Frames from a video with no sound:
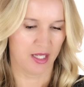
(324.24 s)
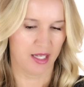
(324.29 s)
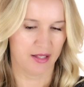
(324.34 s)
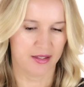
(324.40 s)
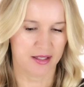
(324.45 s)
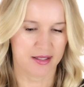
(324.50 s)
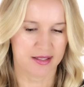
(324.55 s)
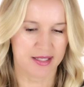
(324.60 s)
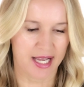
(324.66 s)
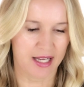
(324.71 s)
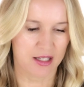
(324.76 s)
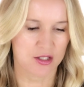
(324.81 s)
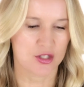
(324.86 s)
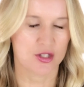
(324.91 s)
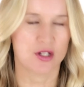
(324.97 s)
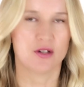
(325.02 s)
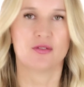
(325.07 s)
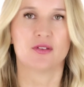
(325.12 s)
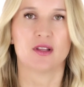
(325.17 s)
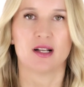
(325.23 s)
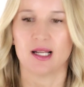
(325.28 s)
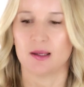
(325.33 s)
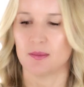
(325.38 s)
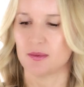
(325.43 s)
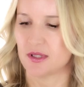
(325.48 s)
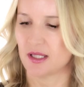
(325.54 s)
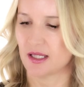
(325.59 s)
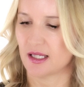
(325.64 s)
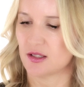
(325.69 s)
And the texture of the
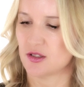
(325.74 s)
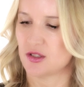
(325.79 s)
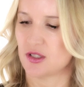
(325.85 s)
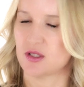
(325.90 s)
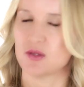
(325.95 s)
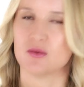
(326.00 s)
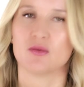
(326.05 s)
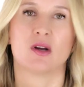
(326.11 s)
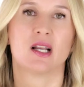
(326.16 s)
lipstick is just